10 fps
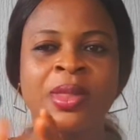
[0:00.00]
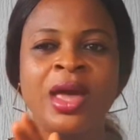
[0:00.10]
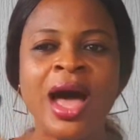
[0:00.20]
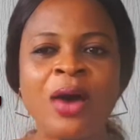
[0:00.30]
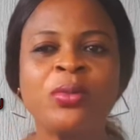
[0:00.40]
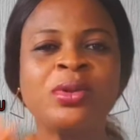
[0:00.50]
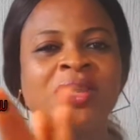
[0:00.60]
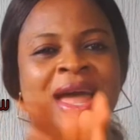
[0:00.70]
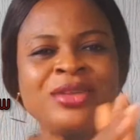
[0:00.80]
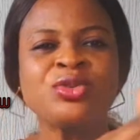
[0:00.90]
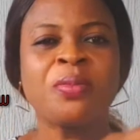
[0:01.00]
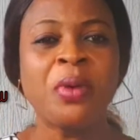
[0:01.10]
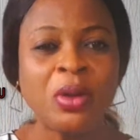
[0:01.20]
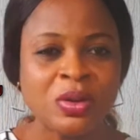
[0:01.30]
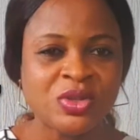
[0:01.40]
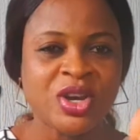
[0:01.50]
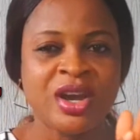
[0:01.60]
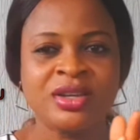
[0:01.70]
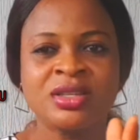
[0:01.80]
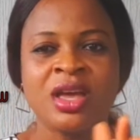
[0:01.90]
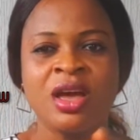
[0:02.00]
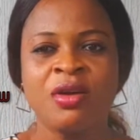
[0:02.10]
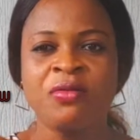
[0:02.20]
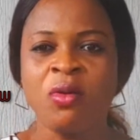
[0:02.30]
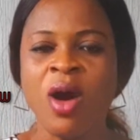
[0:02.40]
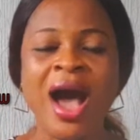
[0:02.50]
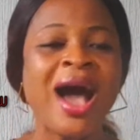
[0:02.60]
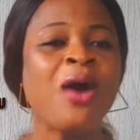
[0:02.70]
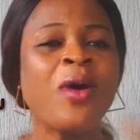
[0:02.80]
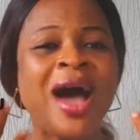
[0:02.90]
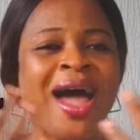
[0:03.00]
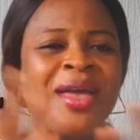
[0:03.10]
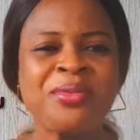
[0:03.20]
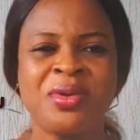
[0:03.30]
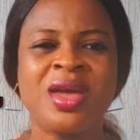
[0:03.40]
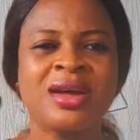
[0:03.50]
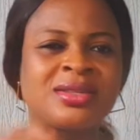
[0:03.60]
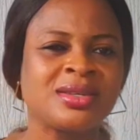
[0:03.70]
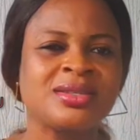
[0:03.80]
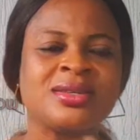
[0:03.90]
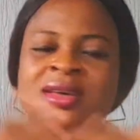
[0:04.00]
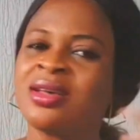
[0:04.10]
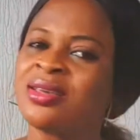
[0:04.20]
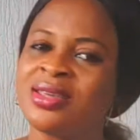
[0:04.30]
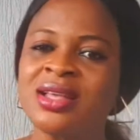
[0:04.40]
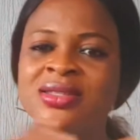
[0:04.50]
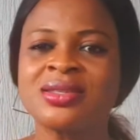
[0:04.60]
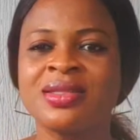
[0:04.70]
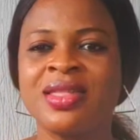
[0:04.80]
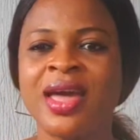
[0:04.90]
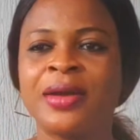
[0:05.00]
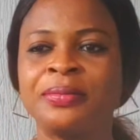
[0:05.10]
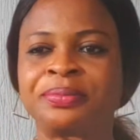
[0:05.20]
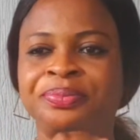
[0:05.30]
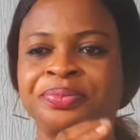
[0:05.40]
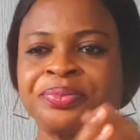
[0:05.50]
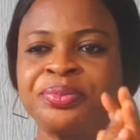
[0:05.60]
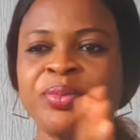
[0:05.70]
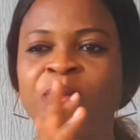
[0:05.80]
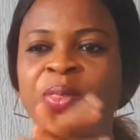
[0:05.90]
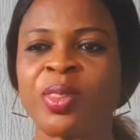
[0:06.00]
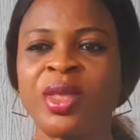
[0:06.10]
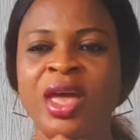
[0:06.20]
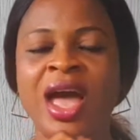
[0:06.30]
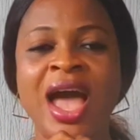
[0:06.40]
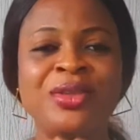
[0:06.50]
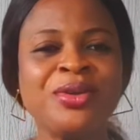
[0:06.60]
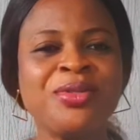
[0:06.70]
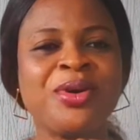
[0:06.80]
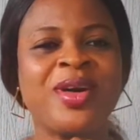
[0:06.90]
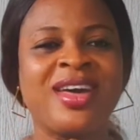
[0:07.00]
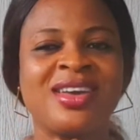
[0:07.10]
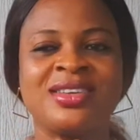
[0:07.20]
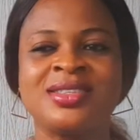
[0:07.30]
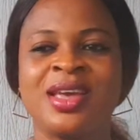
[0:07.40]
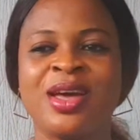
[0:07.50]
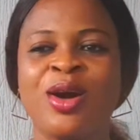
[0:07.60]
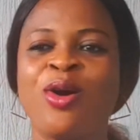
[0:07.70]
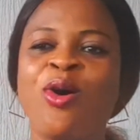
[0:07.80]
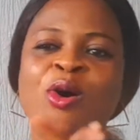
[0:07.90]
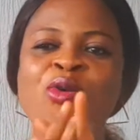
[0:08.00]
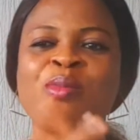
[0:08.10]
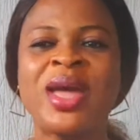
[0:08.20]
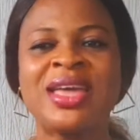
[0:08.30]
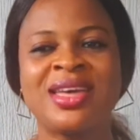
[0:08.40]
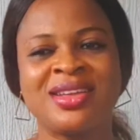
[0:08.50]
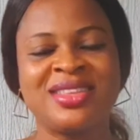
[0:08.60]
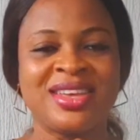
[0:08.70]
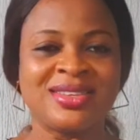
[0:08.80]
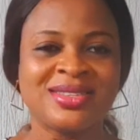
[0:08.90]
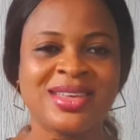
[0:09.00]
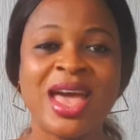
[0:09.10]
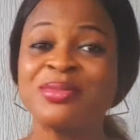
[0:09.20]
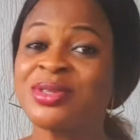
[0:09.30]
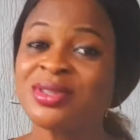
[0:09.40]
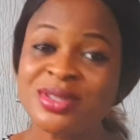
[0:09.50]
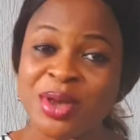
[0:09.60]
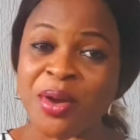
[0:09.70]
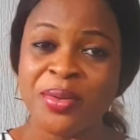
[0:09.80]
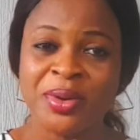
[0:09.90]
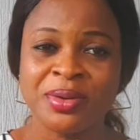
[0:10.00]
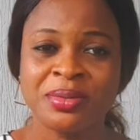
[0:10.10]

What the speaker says: I would like to apologize for how I reacted yesterday. Another is, oh my goodness, I'm so sorry.